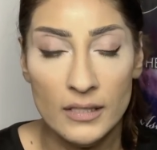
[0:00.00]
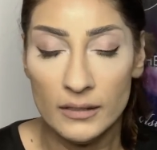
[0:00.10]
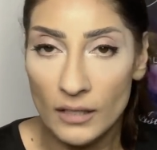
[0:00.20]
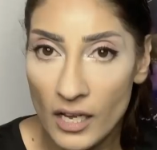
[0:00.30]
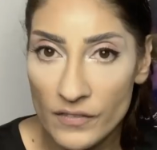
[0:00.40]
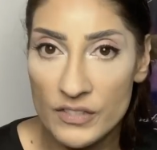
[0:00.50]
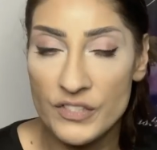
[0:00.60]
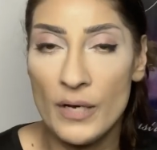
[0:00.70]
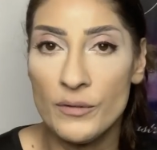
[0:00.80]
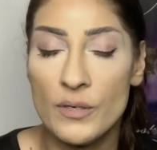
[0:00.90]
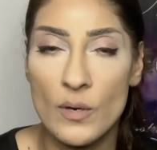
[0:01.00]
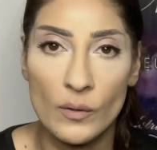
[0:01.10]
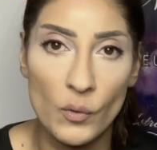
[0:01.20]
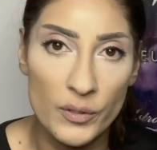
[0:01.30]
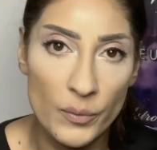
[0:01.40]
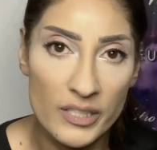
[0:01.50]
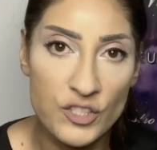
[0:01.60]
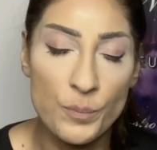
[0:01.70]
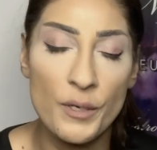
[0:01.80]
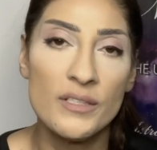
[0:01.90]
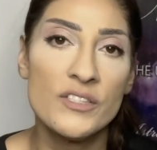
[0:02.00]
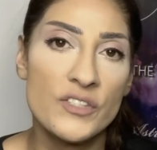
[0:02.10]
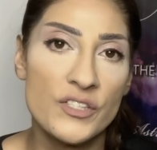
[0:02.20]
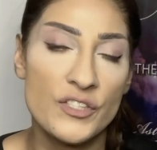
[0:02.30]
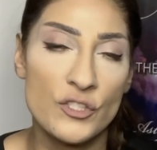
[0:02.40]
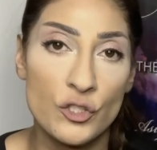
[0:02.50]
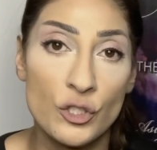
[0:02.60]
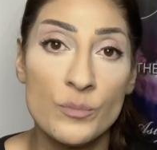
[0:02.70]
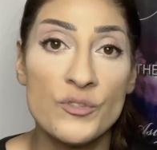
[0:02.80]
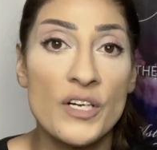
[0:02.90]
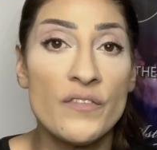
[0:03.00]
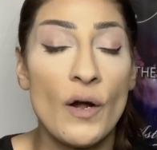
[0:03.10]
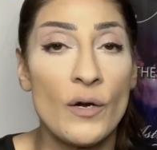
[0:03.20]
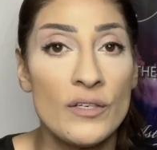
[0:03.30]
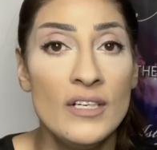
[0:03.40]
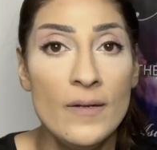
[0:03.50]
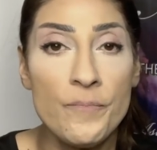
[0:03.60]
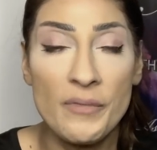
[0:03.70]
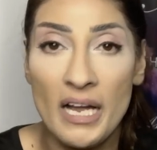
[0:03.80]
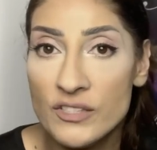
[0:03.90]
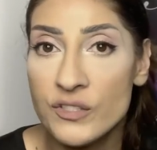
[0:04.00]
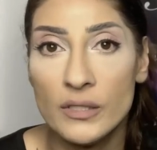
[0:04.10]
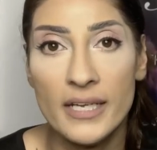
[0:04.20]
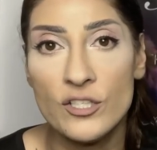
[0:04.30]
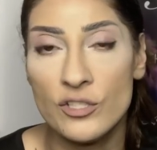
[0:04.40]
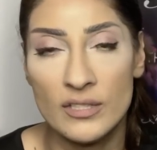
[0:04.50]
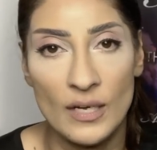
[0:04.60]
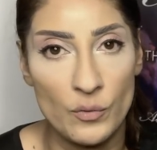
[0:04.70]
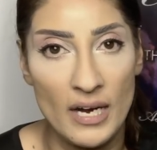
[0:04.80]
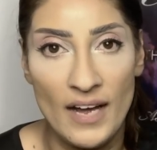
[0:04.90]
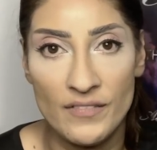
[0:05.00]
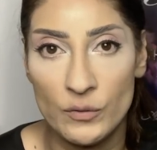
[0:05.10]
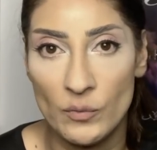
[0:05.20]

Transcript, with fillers: a lot of us out there are going to experience this in terms of our isolation that we're having